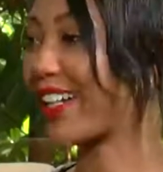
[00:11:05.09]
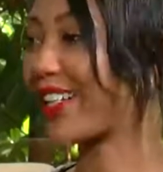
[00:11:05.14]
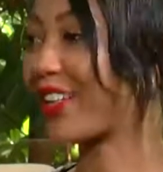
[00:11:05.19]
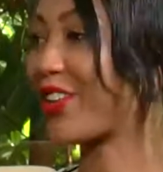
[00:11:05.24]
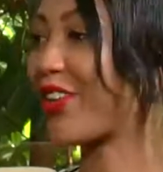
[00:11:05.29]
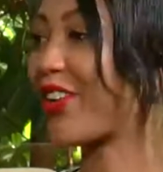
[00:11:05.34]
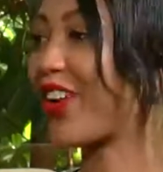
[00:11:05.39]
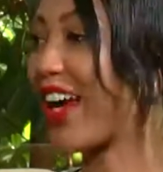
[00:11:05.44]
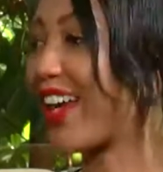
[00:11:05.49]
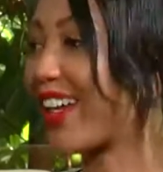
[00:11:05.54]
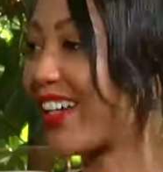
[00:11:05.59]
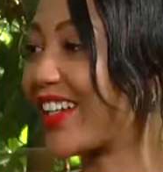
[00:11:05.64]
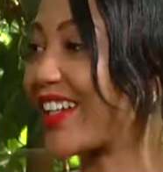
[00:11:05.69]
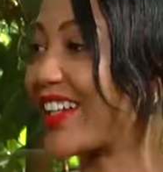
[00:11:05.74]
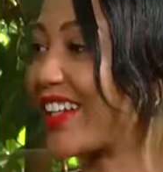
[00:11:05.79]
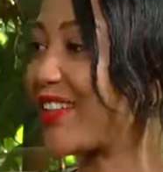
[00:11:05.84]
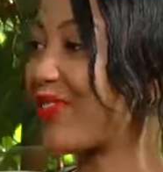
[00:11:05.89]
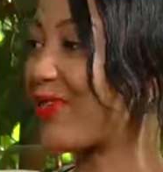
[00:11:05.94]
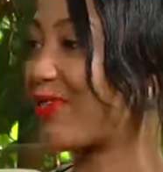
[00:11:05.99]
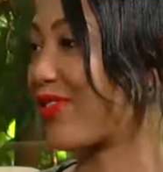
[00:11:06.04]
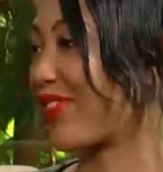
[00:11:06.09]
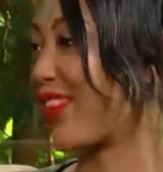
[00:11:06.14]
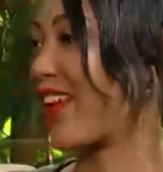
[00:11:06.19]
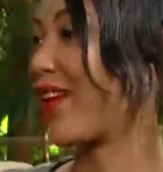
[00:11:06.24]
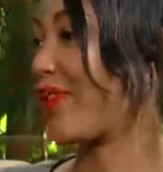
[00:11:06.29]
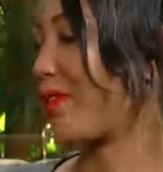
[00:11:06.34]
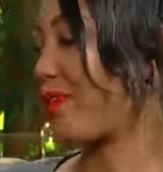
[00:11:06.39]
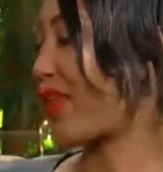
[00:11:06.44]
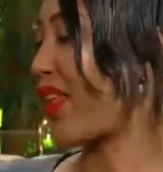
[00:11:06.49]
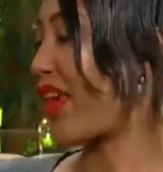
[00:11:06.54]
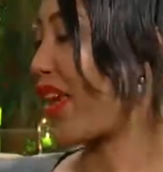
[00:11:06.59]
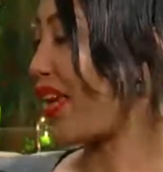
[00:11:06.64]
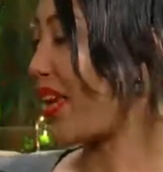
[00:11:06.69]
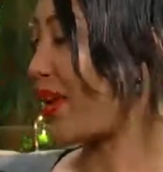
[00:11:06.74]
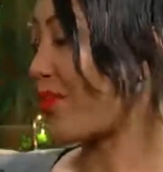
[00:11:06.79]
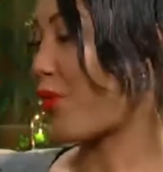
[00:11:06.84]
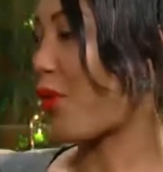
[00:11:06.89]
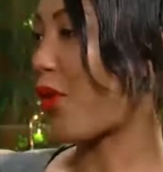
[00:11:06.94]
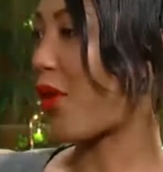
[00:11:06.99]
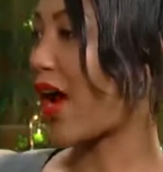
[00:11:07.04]
Yes. You can't leave
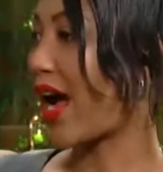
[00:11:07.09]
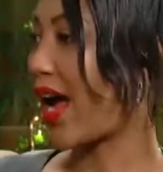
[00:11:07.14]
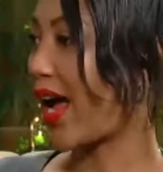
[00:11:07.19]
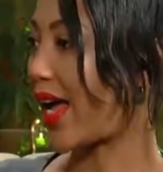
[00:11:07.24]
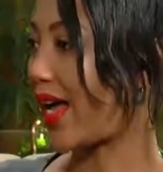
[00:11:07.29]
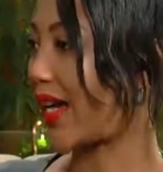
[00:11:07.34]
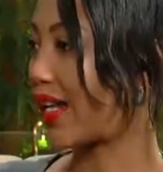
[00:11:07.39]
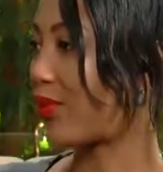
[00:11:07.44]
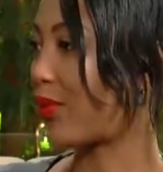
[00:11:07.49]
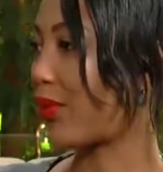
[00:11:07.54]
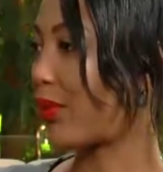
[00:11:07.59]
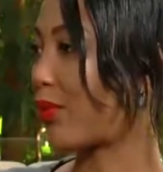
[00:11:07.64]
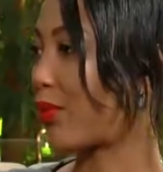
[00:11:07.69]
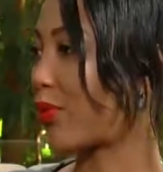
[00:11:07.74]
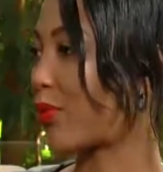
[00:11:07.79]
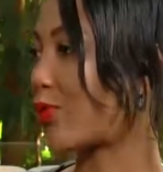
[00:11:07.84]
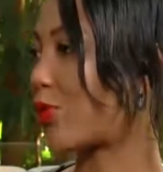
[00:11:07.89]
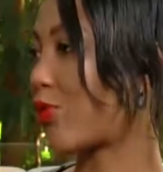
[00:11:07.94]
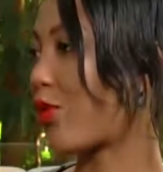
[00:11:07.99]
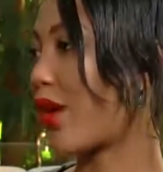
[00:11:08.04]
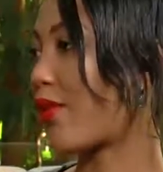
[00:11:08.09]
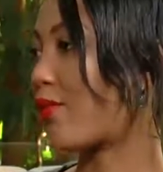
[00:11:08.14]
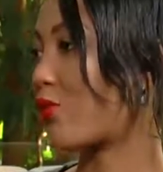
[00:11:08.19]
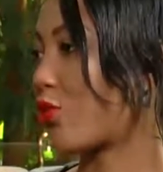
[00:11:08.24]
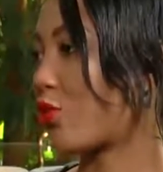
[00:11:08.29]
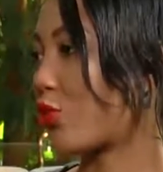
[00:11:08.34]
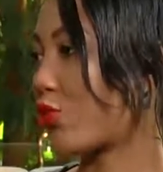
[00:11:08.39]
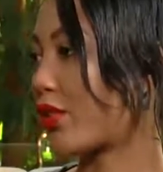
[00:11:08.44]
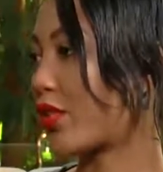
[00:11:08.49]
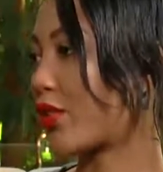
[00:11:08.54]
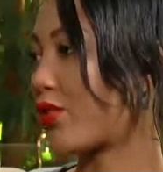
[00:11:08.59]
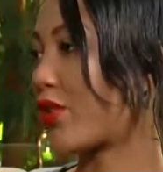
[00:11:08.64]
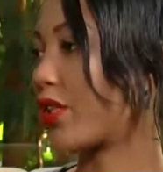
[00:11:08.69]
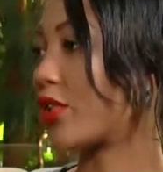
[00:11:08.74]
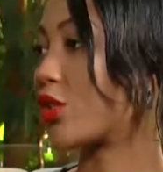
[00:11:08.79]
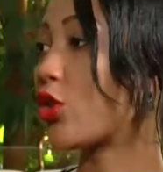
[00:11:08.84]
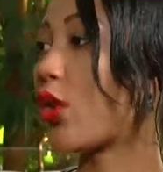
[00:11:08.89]
him or her anywhere because you have to breastfeed.